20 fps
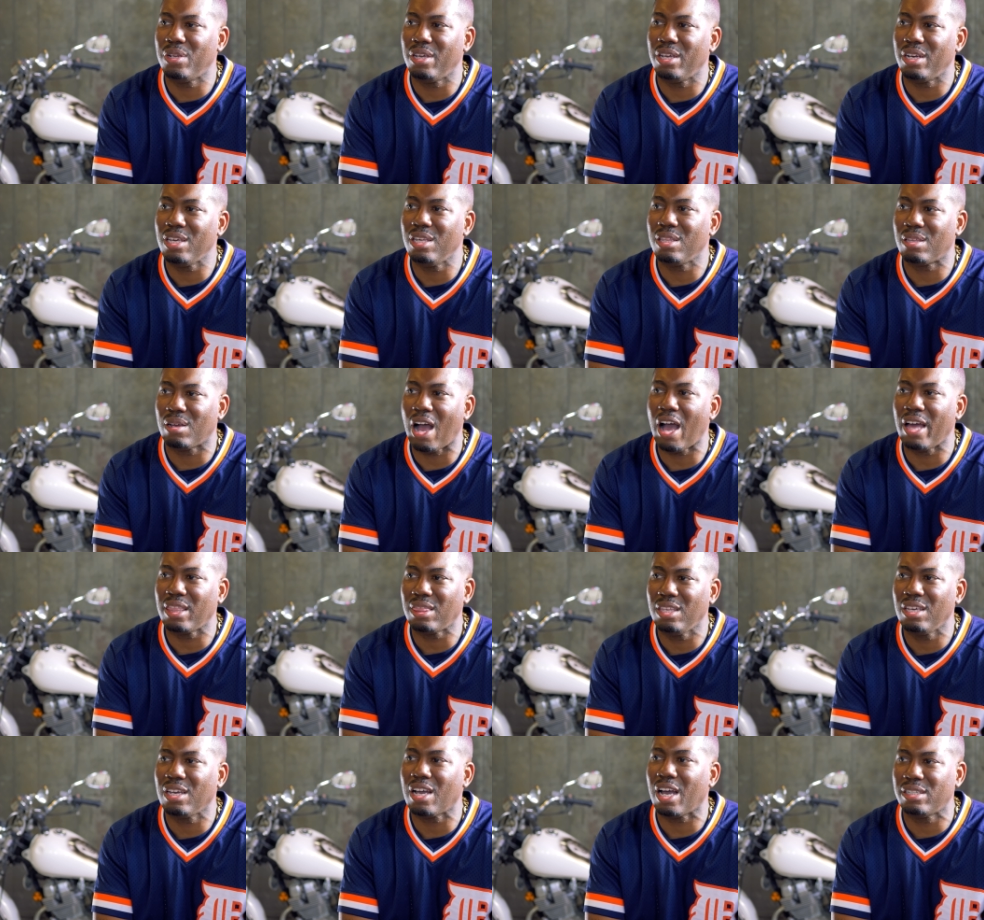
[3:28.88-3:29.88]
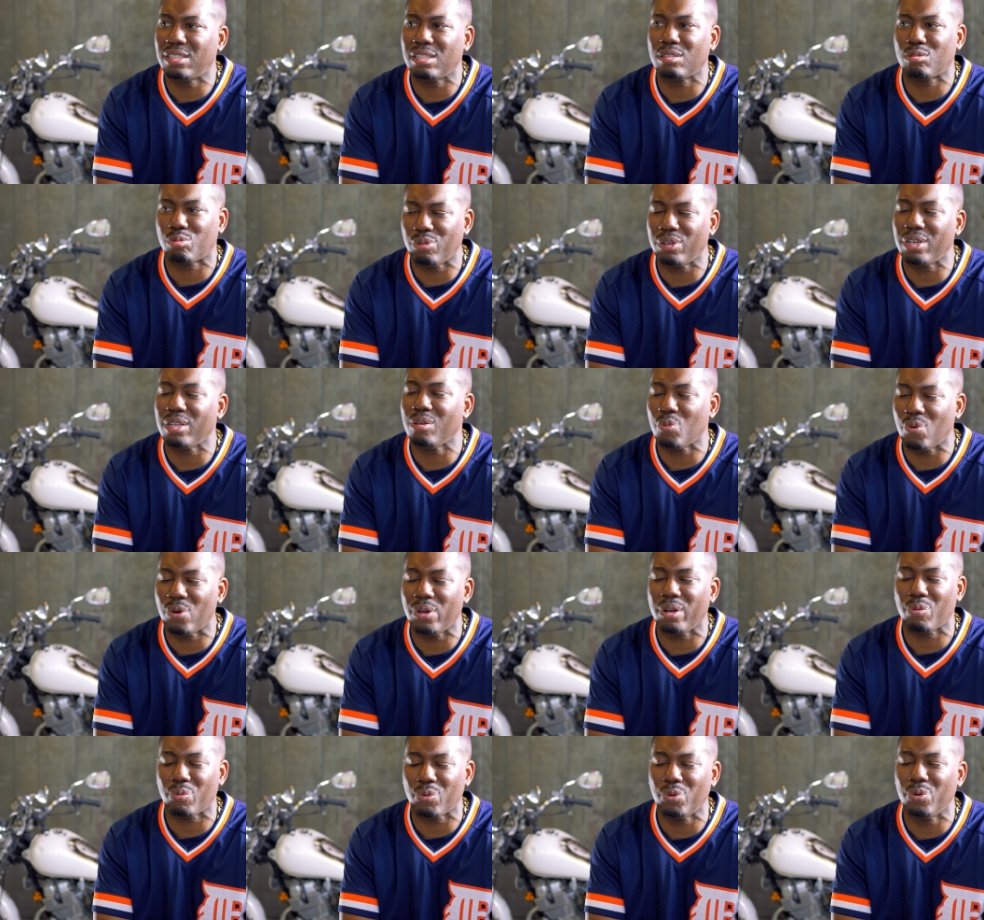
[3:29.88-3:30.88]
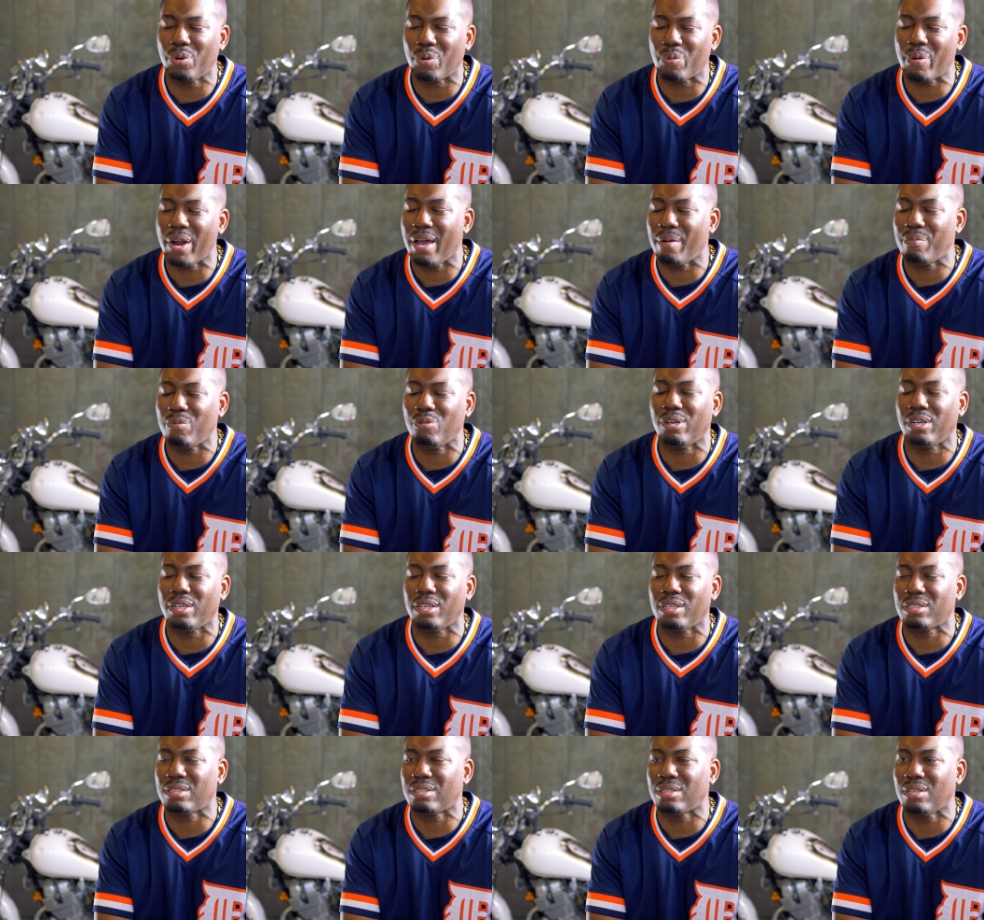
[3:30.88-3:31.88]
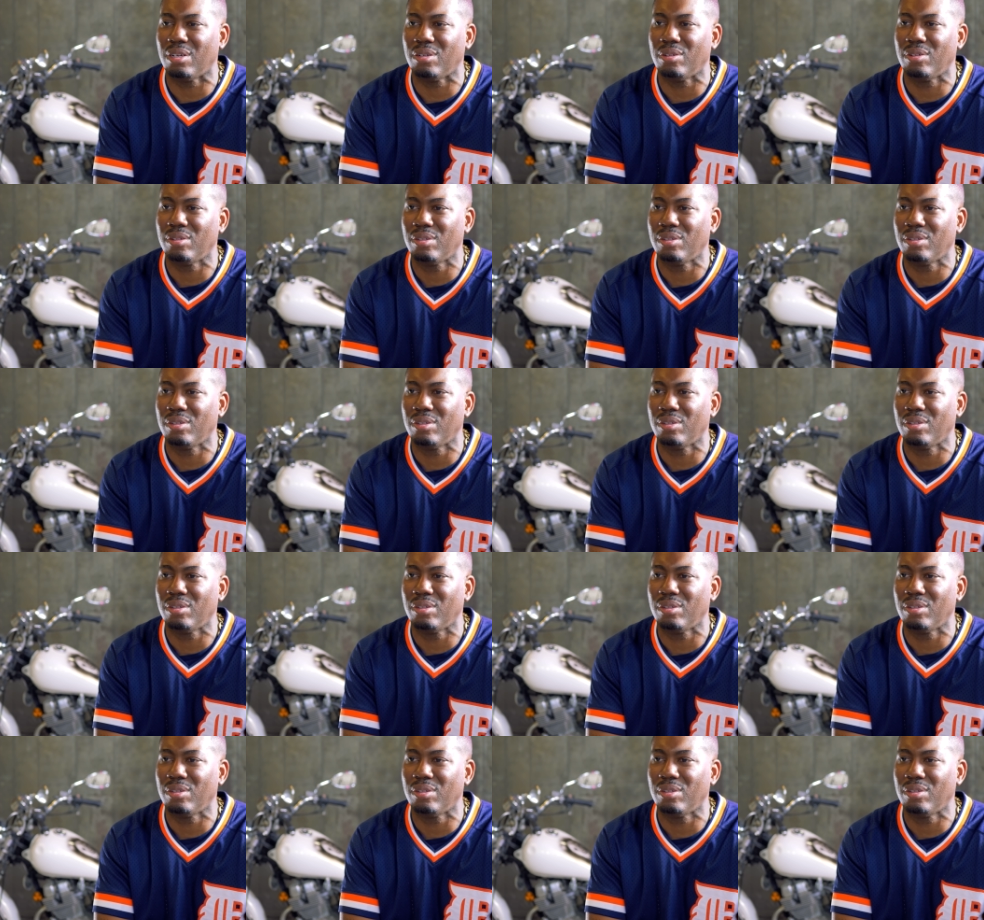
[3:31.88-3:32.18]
did either. I think I just really wanted Rue to rap with us though.